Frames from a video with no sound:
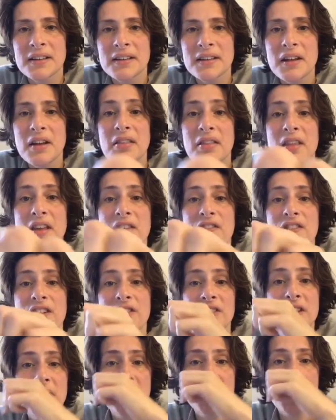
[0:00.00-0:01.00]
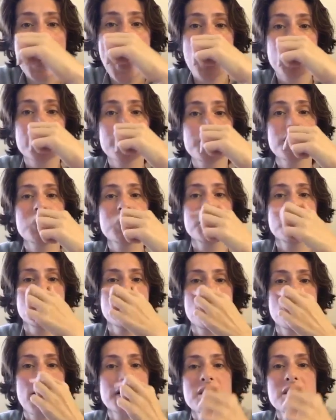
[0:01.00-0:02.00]
You think $15 is too
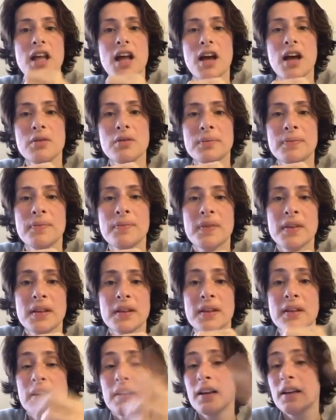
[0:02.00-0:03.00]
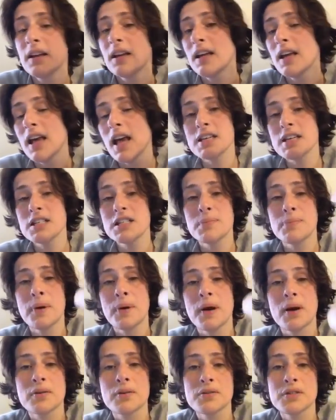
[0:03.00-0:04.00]
much, though? I
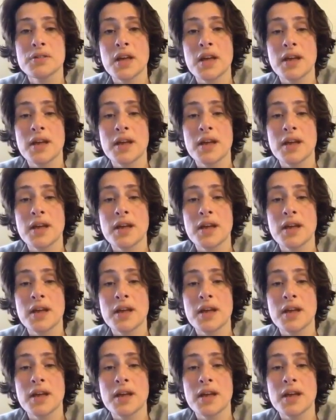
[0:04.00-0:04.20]
suppose.